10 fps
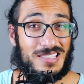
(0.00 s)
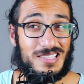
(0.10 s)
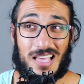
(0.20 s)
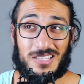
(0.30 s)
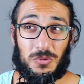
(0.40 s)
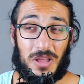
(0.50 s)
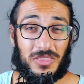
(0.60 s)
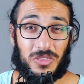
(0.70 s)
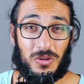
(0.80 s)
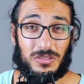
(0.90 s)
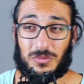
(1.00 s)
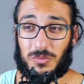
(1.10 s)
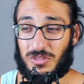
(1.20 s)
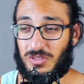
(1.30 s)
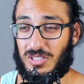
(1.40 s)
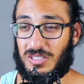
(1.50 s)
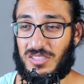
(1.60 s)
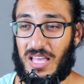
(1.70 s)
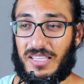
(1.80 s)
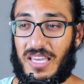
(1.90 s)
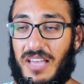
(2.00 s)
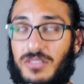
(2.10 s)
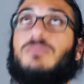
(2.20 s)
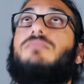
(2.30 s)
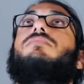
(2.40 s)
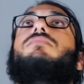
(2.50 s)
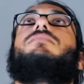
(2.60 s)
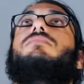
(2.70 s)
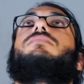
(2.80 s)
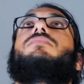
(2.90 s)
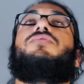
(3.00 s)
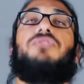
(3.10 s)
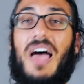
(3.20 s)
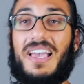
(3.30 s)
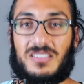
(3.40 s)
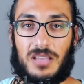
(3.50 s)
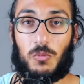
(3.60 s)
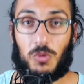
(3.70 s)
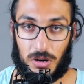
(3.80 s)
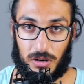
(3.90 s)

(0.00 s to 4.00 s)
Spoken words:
That's what I thought. It was just that guy flying somewhere.